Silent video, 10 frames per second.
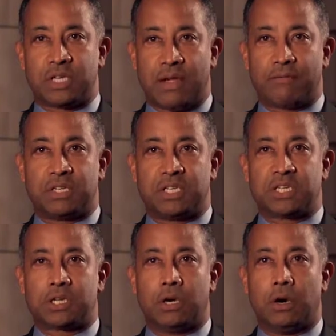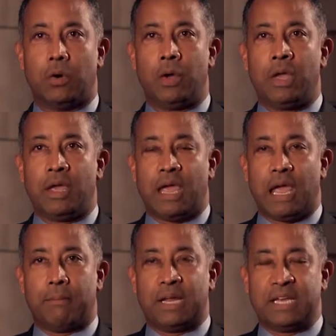San Francisco,
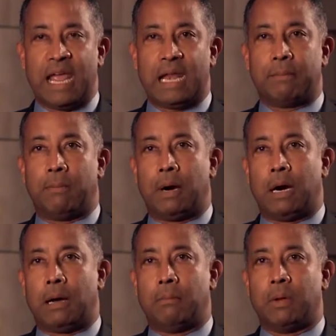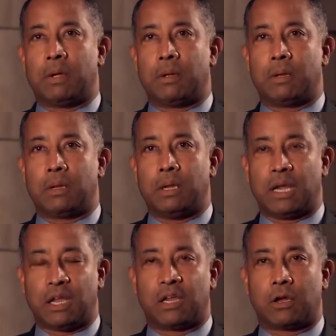and my dad and my mom
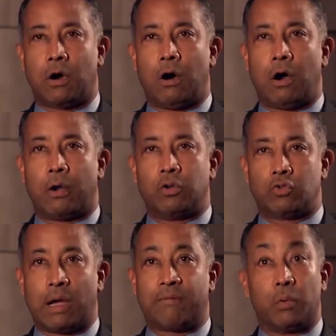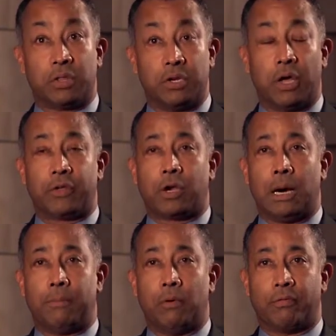getting in a car and driving with another
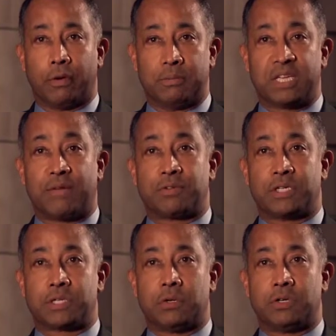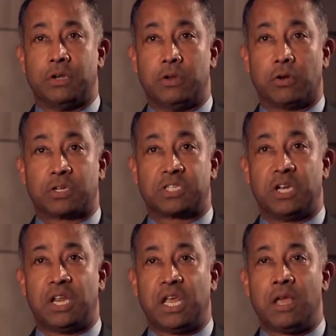couple from San Francisco to New York
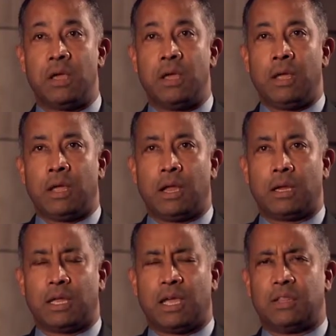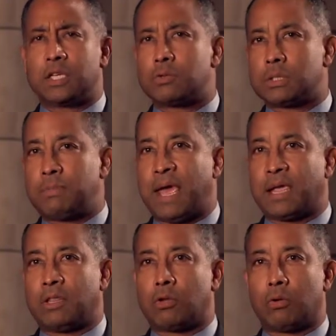City and again, this was
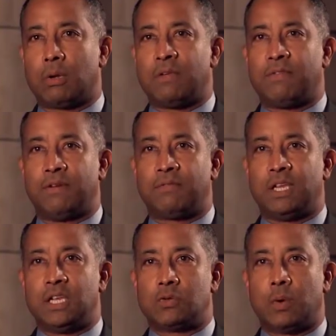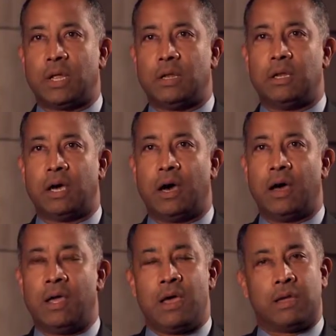back in the early 50s when, uh,
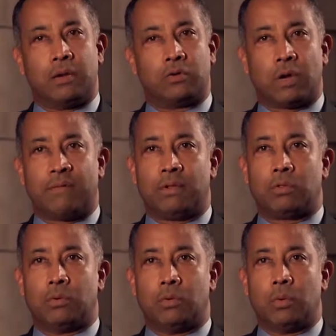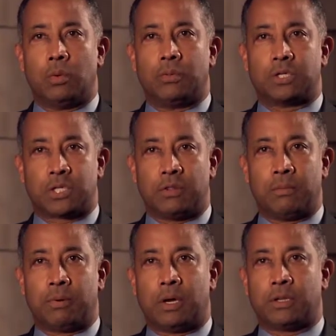you know, driving through the
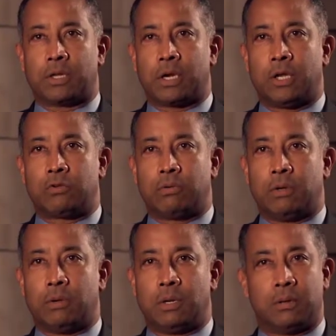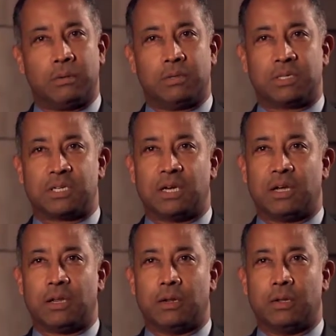southern part of the country was, uh,
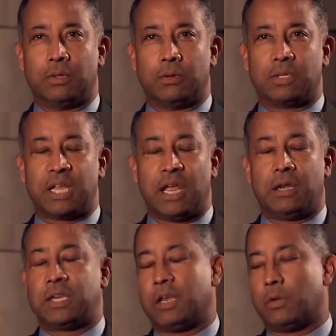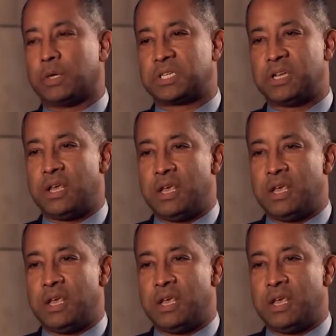you know, a little te tenuous.